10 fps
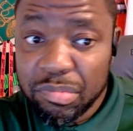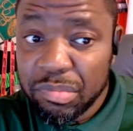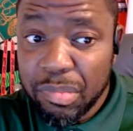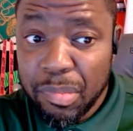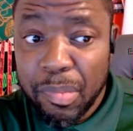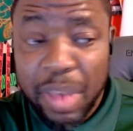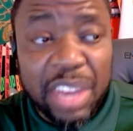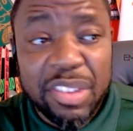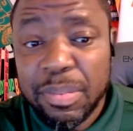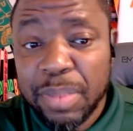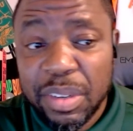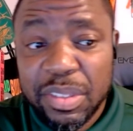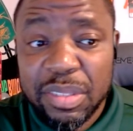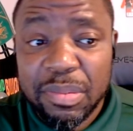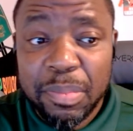managing
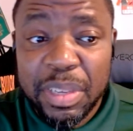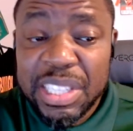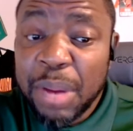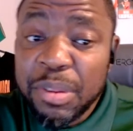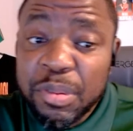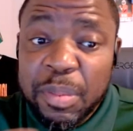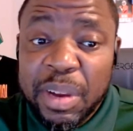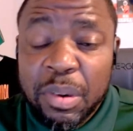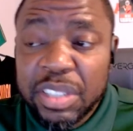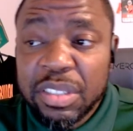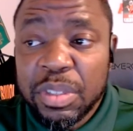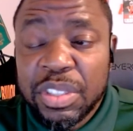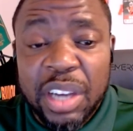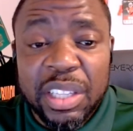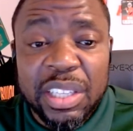person. Because that was one of my questions with
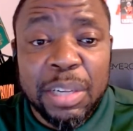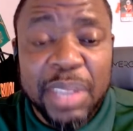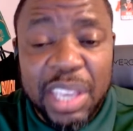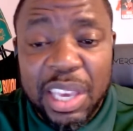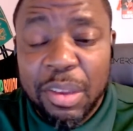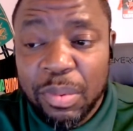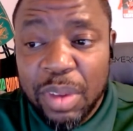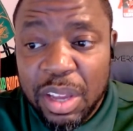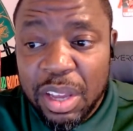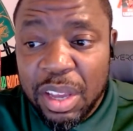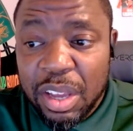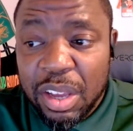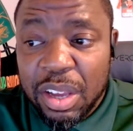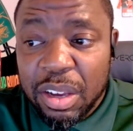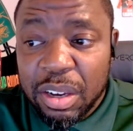Charlie coming in.
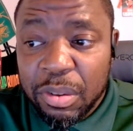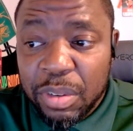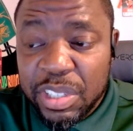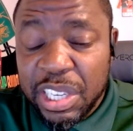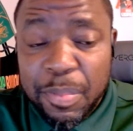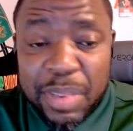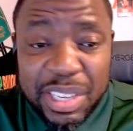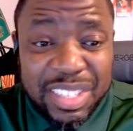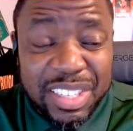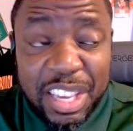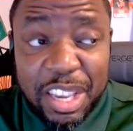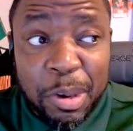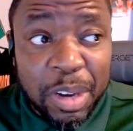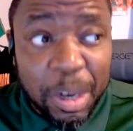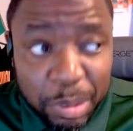Was he going to be a
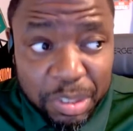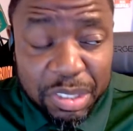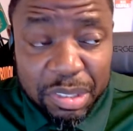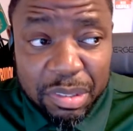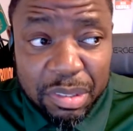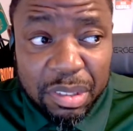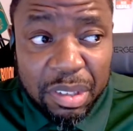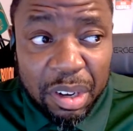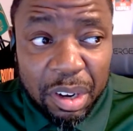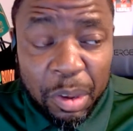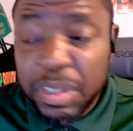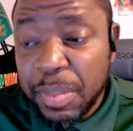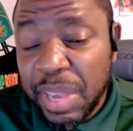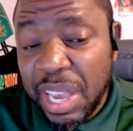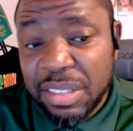CEO coach or was he
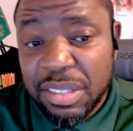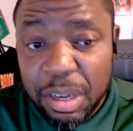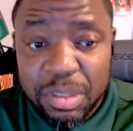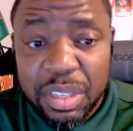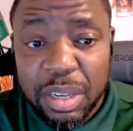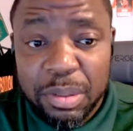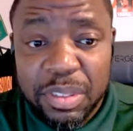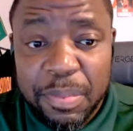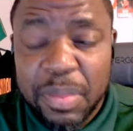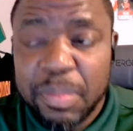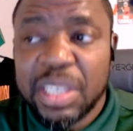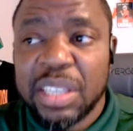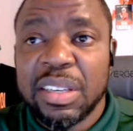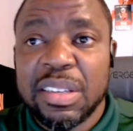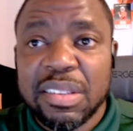going to be an X and O's coach?
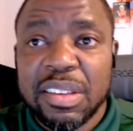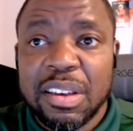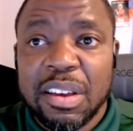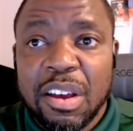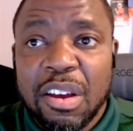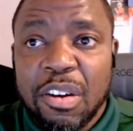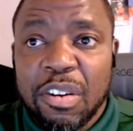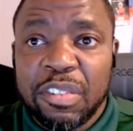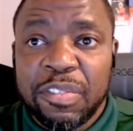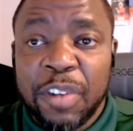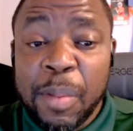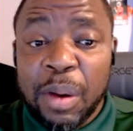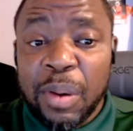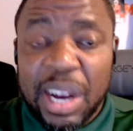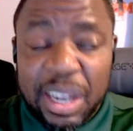Because
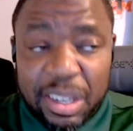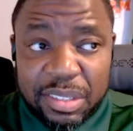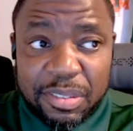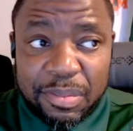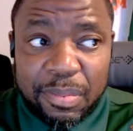football wise,